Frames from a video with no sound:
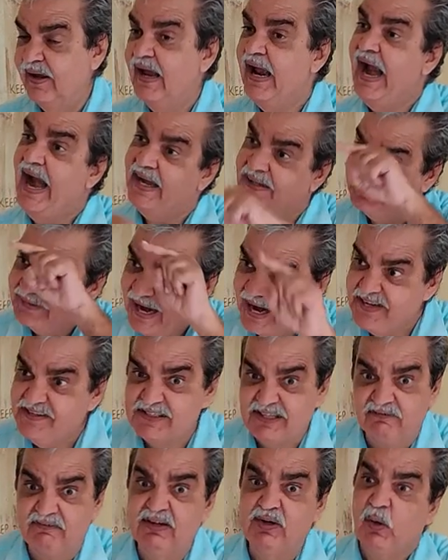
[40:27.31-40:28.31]
And that
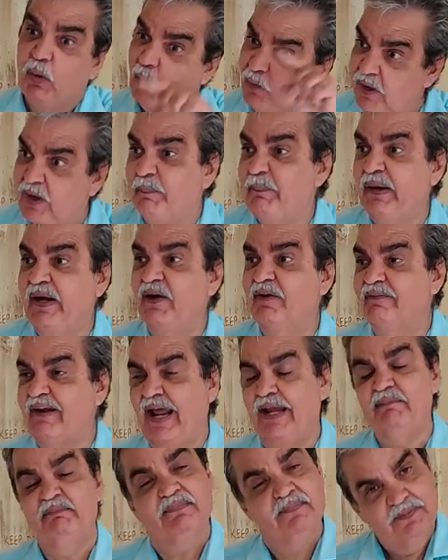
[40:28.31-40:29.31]
someone over a period of
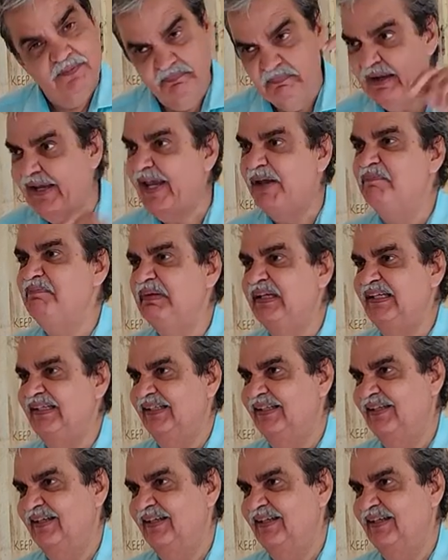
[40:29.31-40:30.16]
time became me.